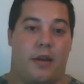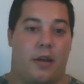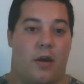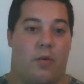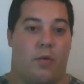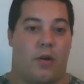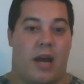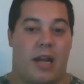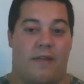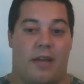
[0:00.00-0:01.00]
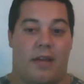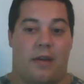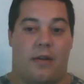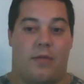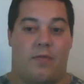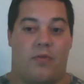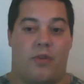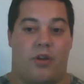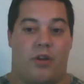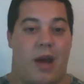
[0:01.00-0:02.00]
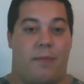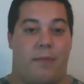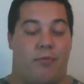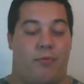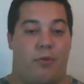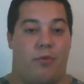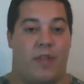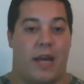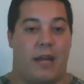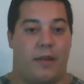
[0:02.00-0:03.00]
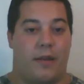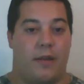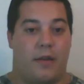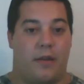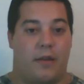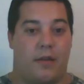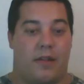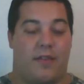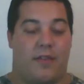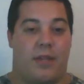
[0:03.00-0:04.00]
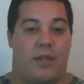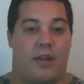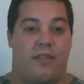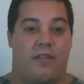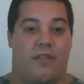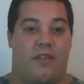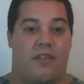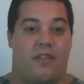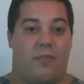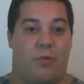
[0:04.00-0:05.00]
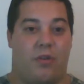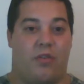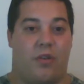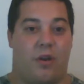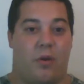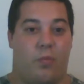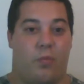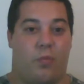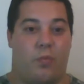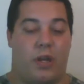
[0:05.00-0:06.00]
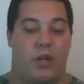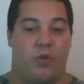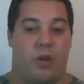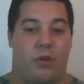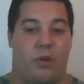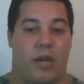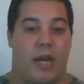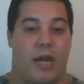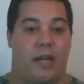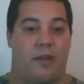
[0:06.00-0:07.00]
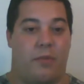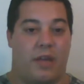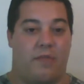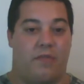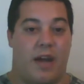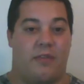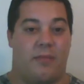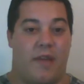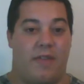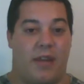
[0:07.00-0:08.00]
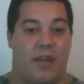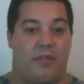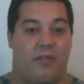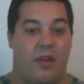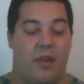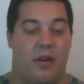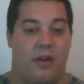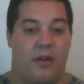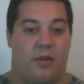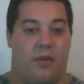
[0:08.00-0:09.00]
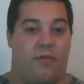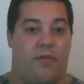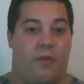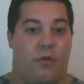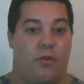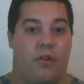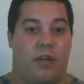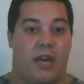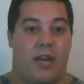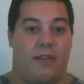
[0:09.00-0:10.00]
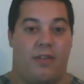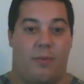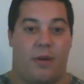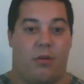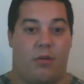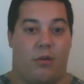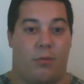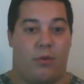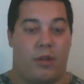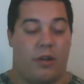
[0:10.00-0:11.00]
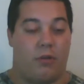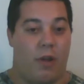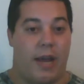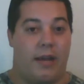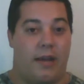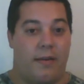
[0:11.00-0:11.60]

we're not even here to try to prove that something does exist. It's more so we enjoy going in, and if we can find some evidence to further the case of the paranormal, then great.